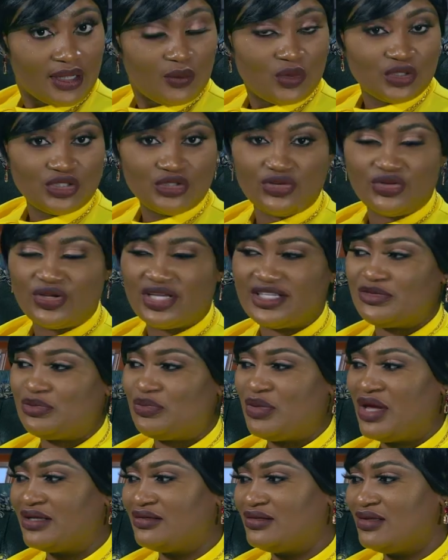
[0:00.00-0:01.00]
What did you
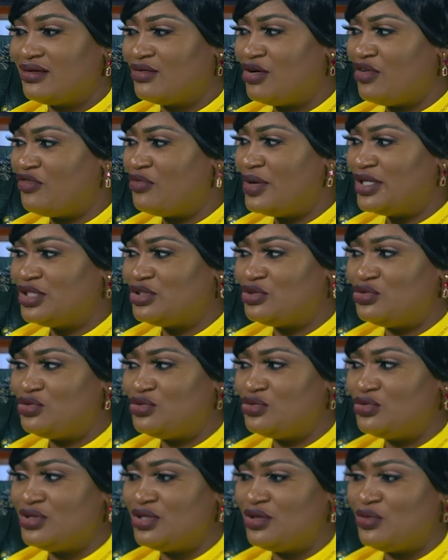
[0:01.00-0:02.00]
expect the government to
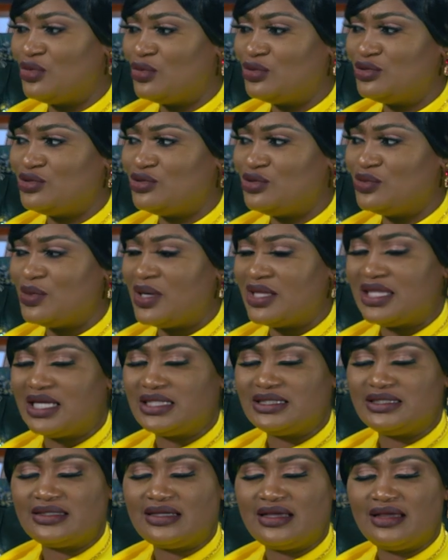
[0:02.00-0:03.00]
do, the law to do at
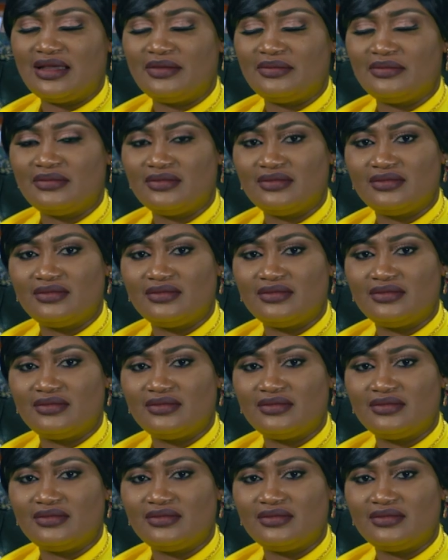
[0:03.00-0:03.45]
that time?